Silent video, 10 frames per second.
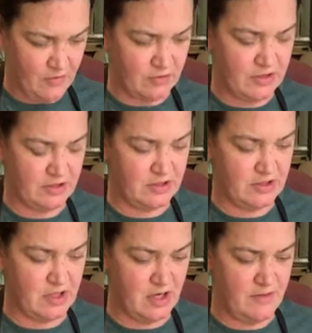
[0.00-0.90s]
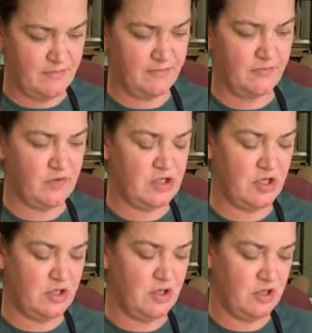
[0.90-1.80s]
fold in the top,
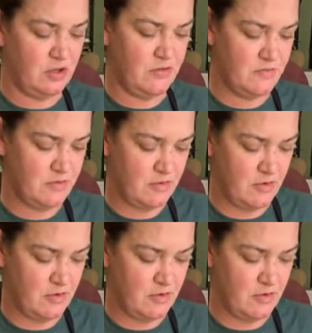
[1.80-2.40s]
which I did not do.